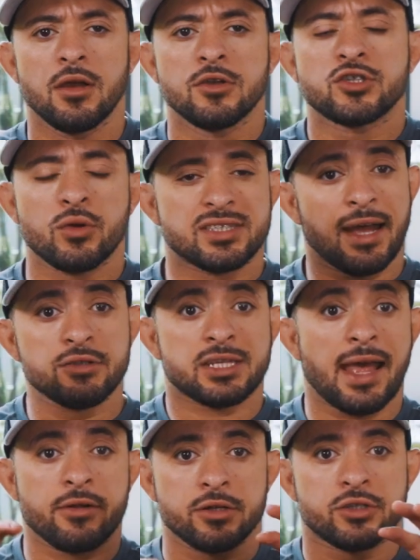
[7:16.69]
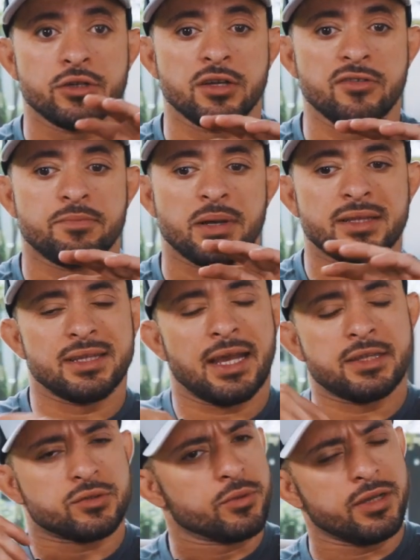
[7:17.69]
So it sounds counterintuitive, but
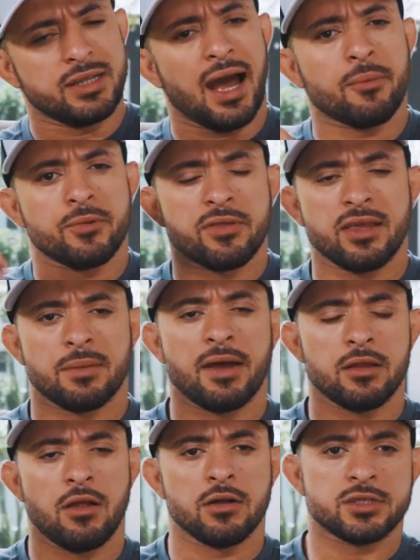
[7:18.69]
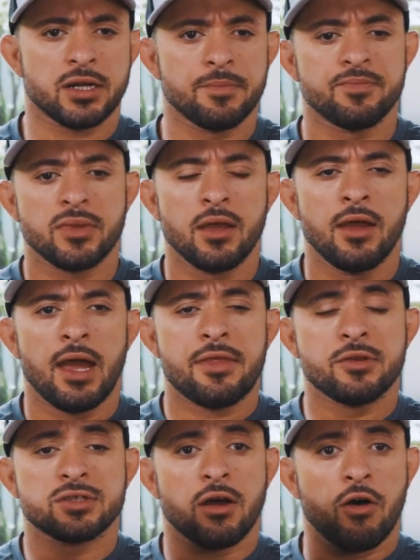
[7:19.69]
it's really not when you think about long term.
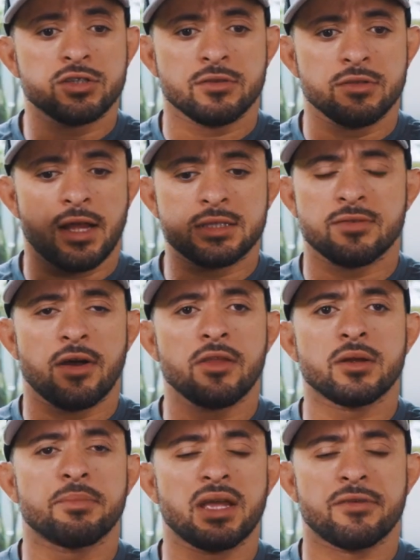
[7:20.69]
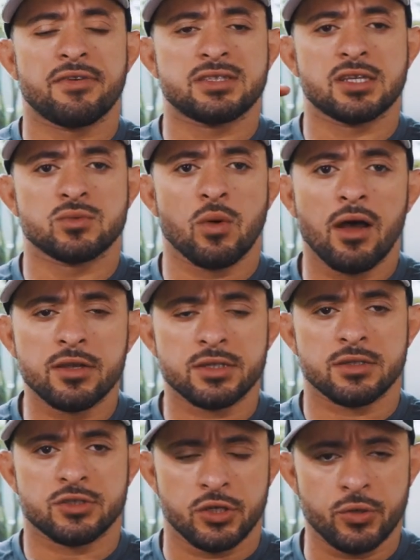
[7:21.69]
And there's also lots of other benefits as well
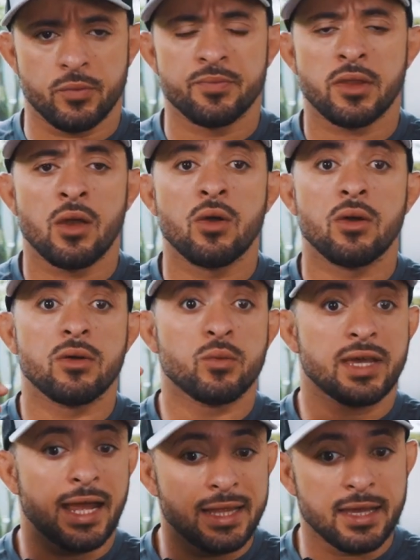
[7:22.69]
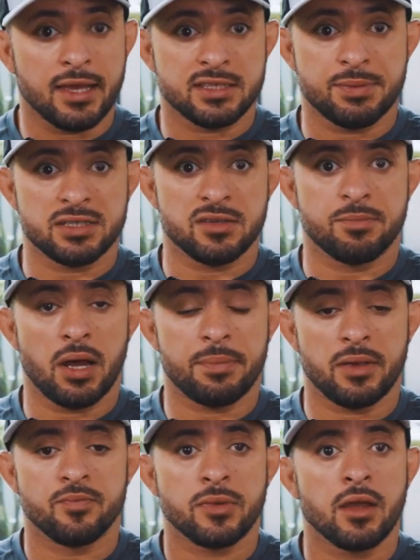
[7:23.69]
too, getting an expensive
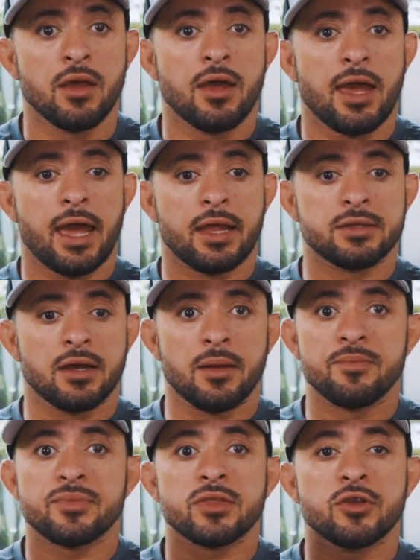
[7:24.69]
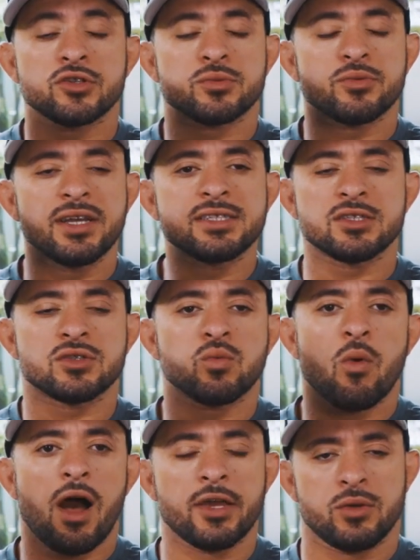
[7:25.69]
puppy. And there's reasons
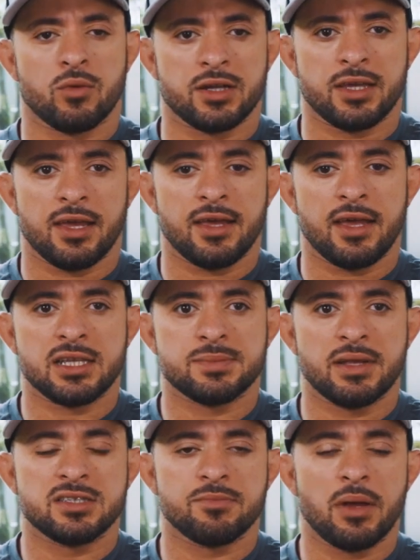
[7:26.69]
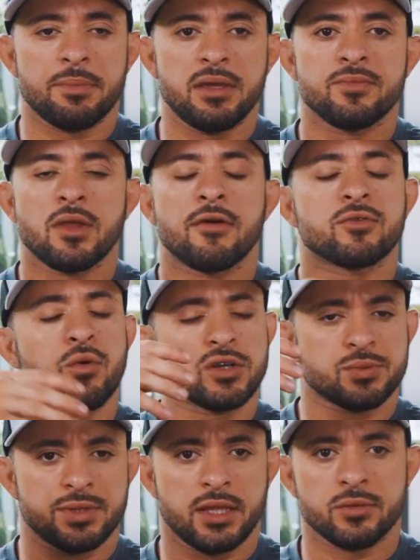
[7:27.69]
why you want to get an expensive puppy, of
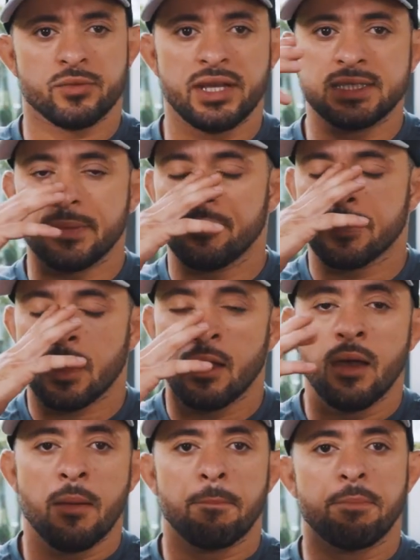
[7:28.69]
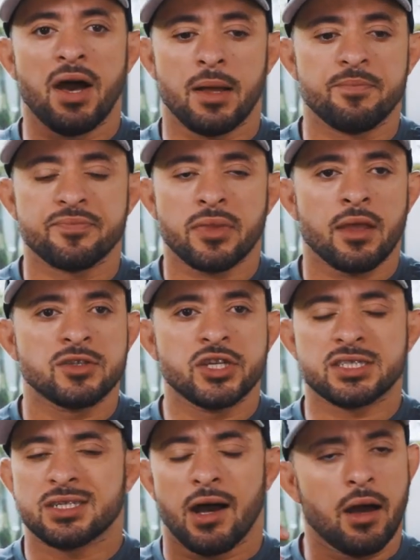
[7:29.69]
course within reason, but
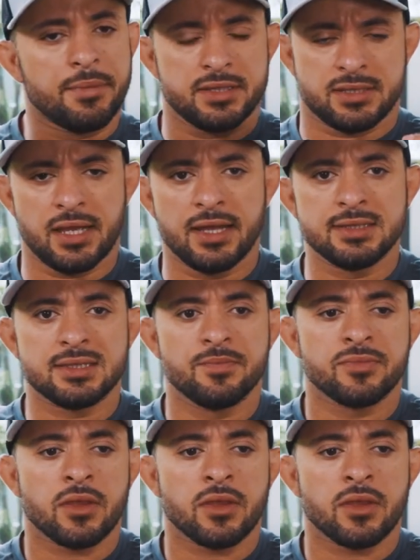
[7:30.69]
just common sense